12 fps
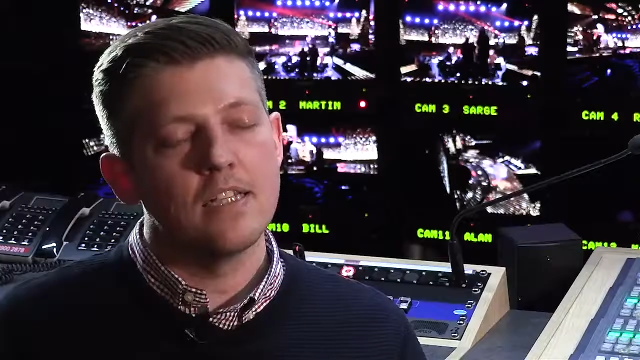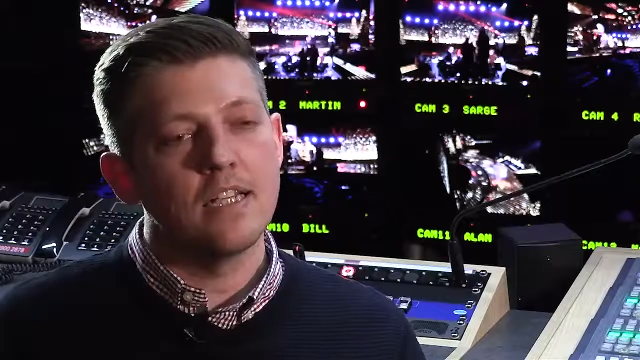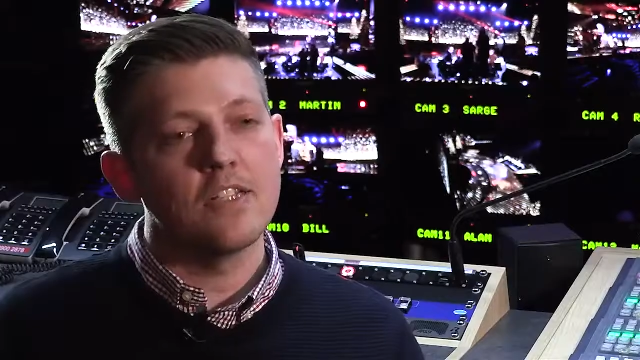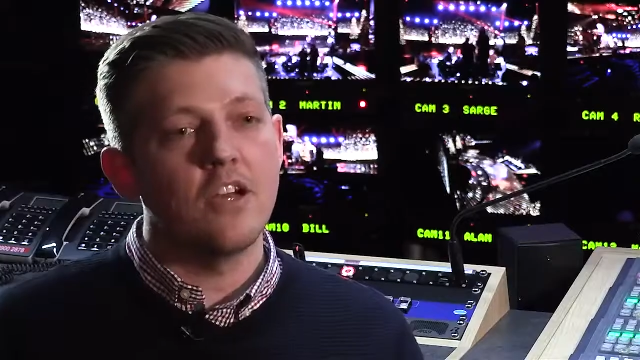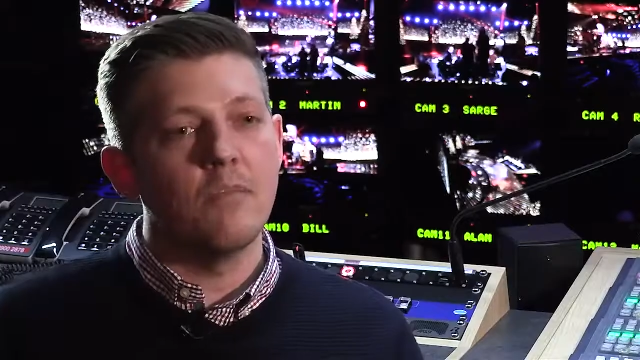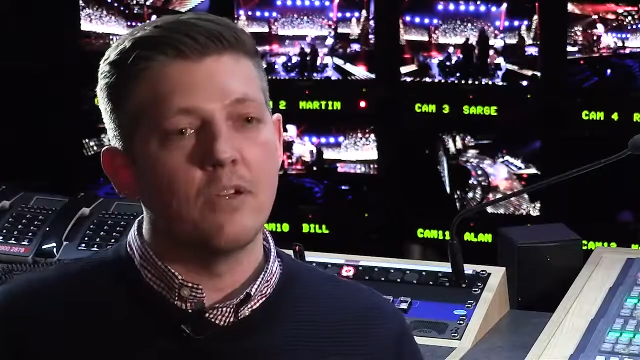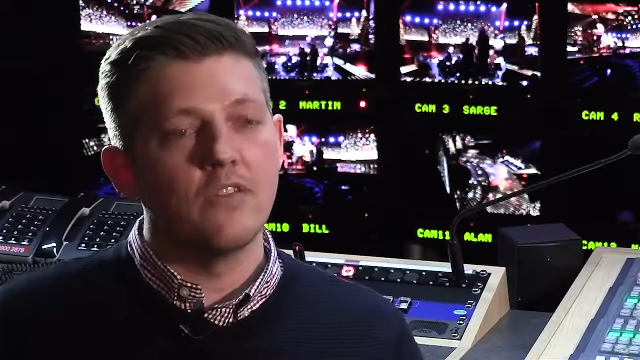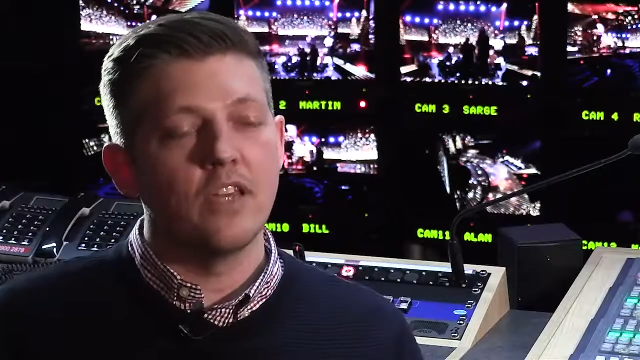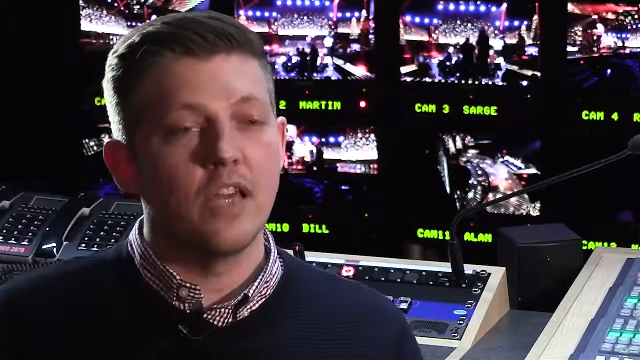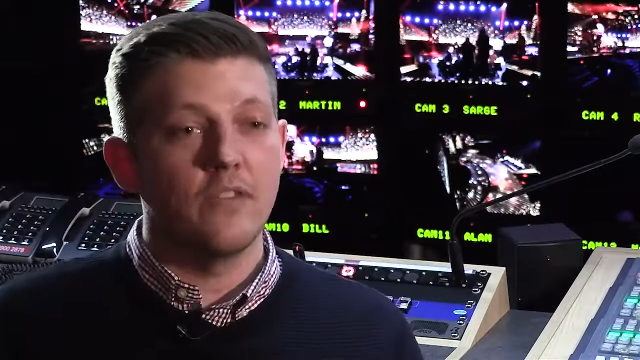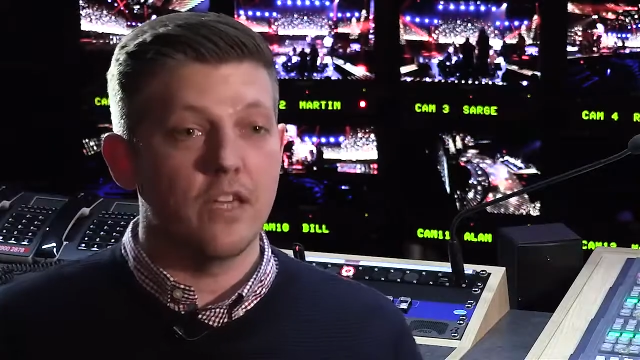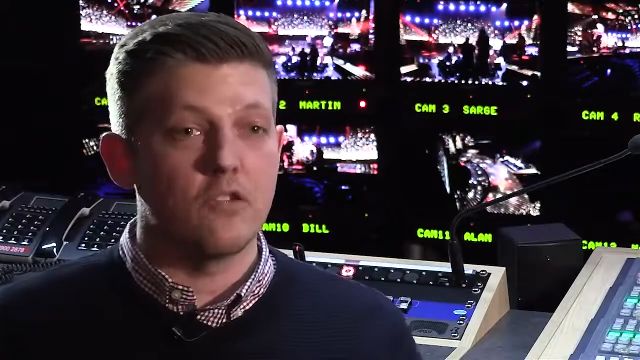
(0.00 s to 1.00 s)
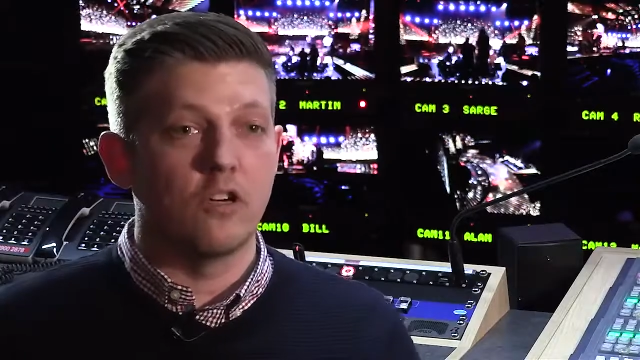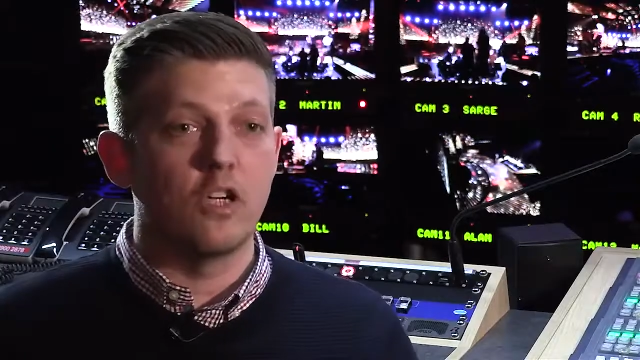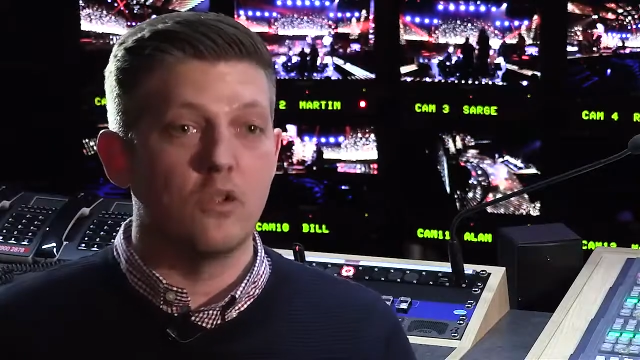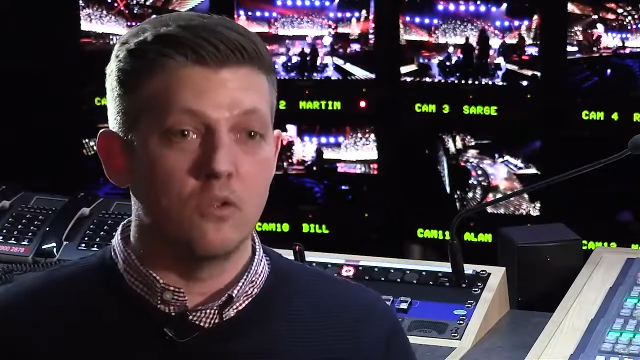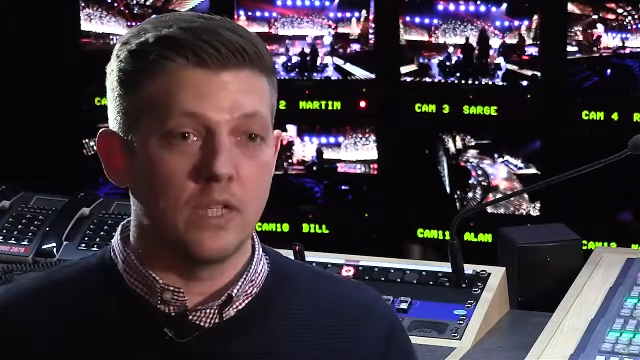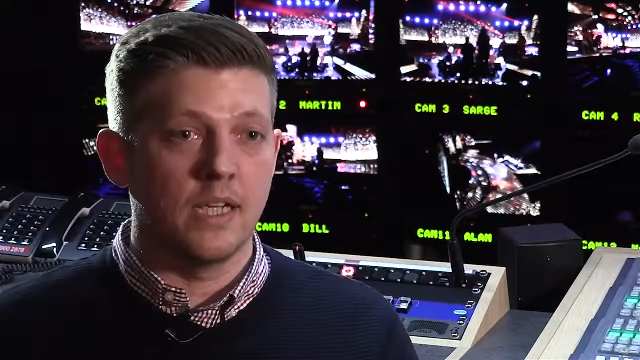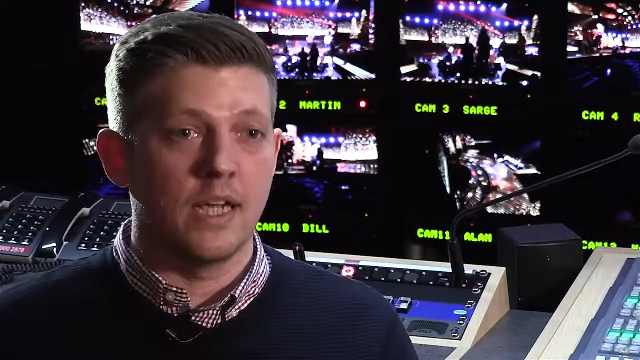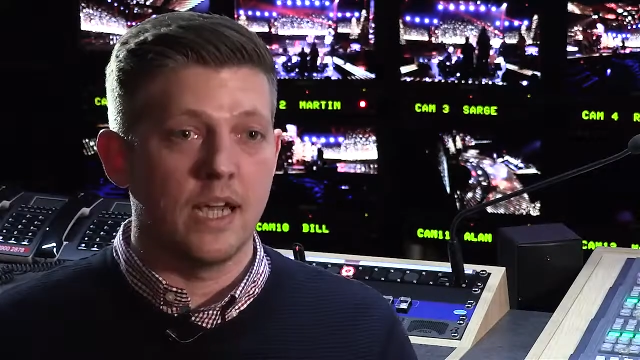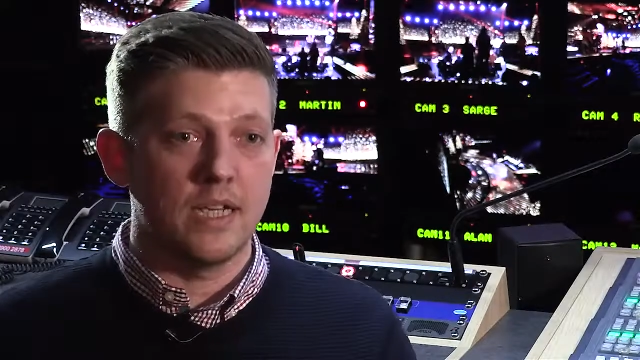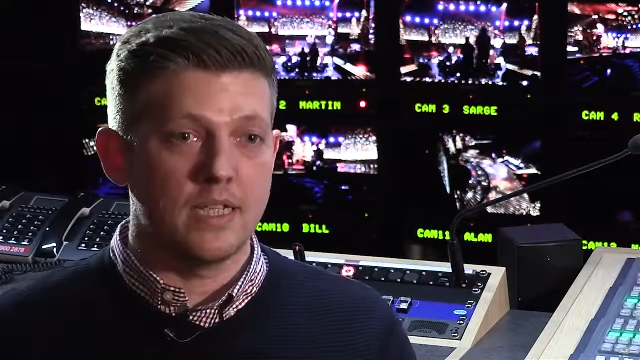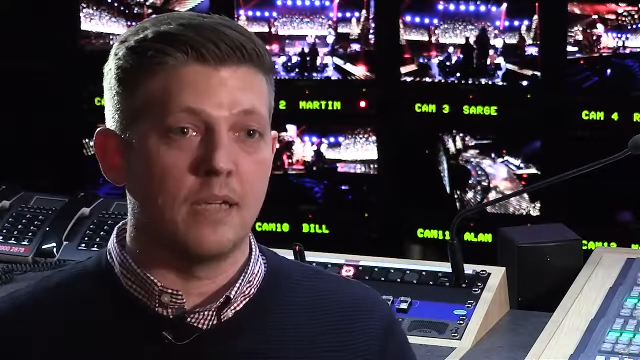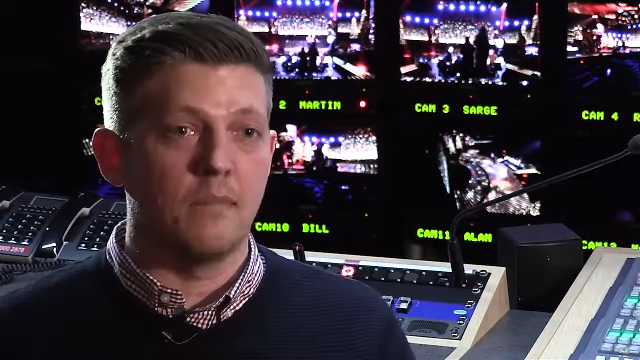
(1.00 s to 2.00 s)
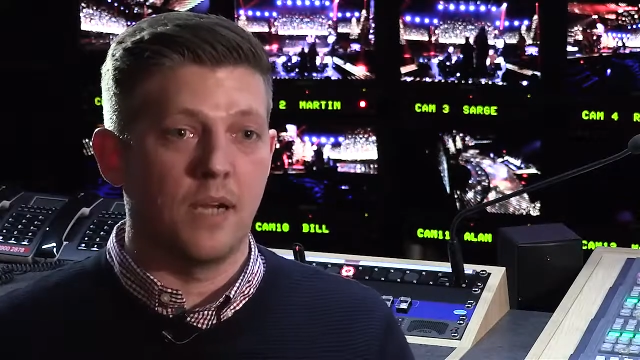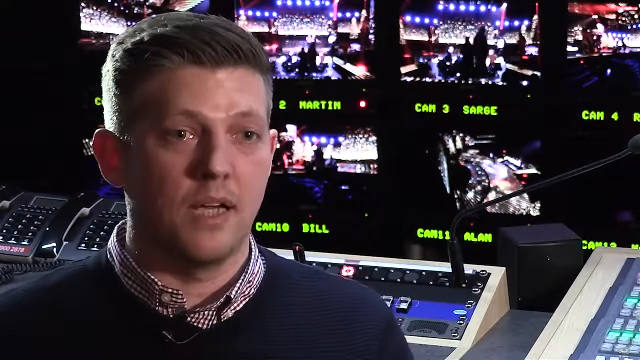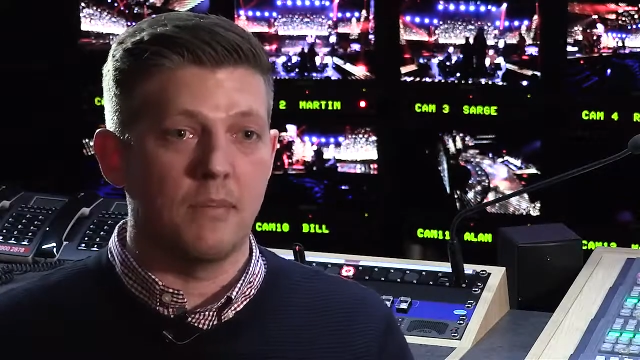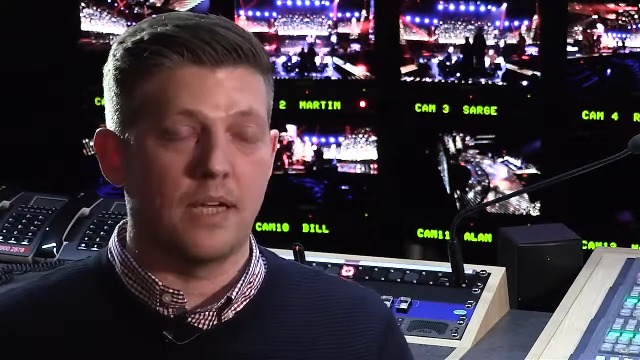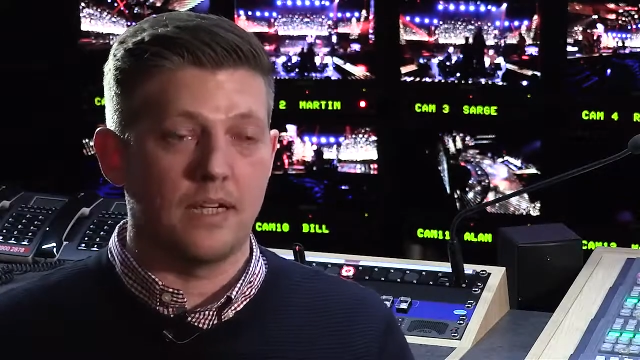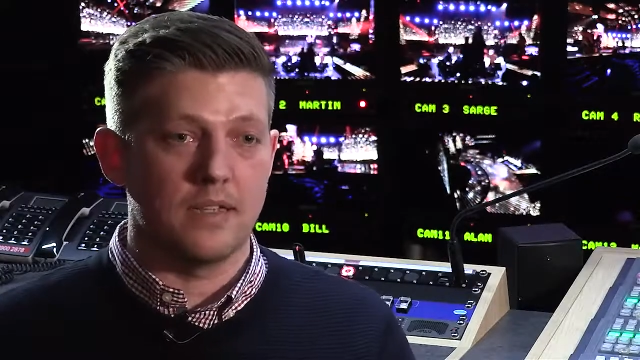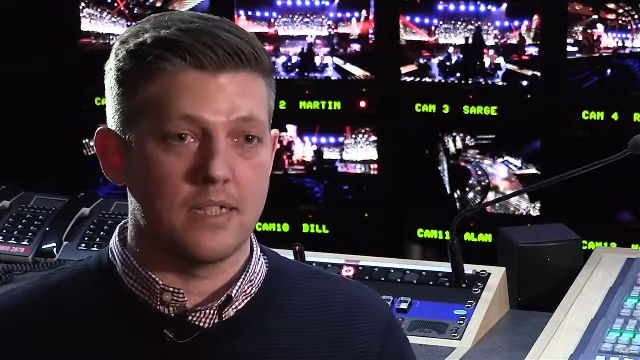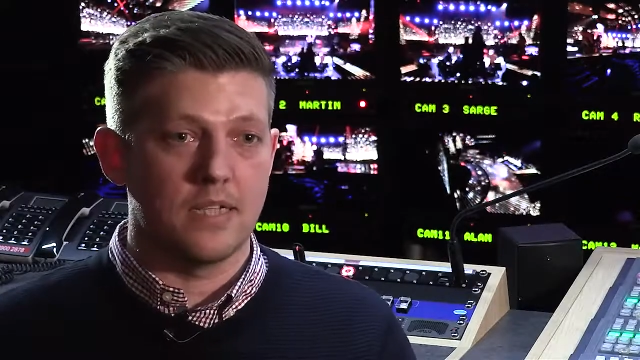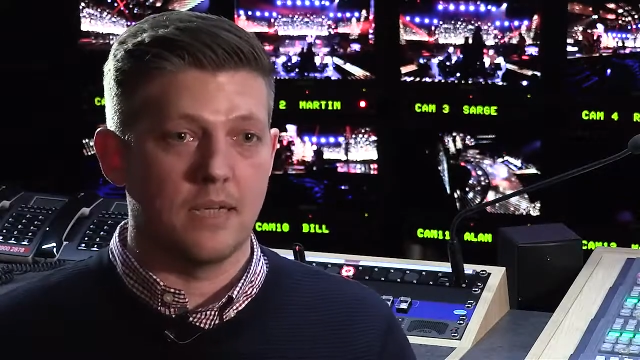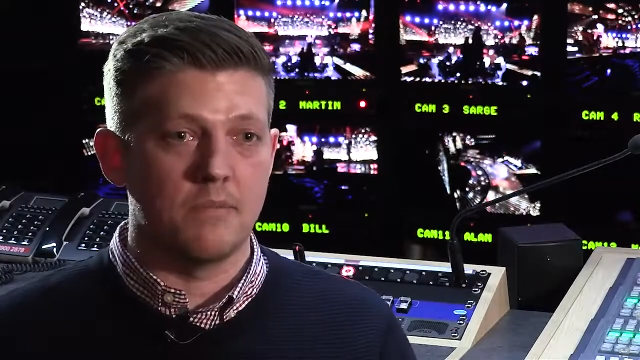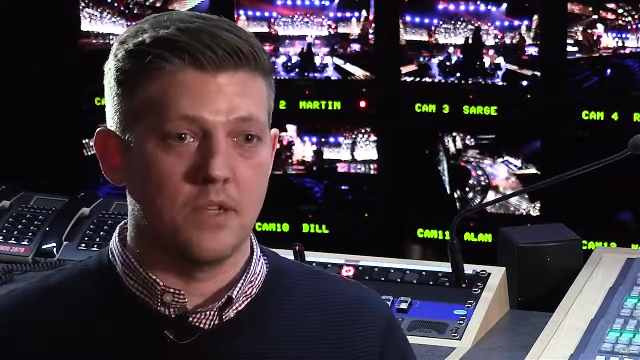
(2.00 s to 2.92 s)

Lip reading: As an example of the EVS recording, editing and playing back at the same